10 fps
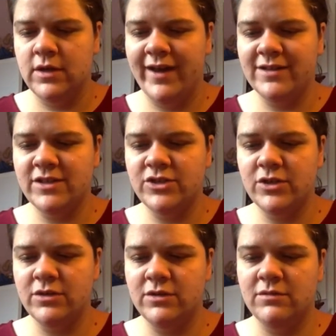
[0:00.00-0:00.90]
I guess I
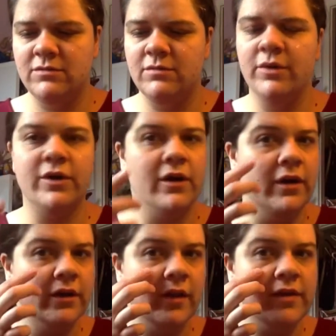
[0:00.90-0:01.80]
shouldn't put it
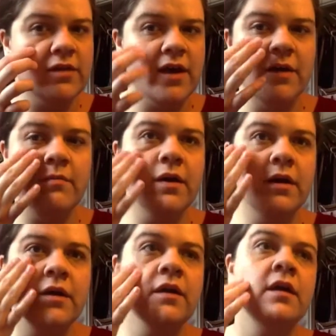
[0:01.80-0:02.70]
on like that, but
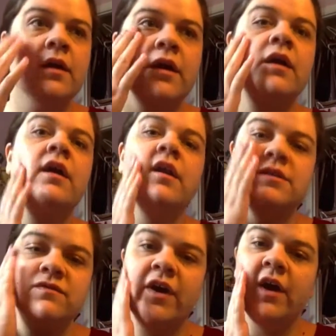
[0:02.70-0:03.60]
it is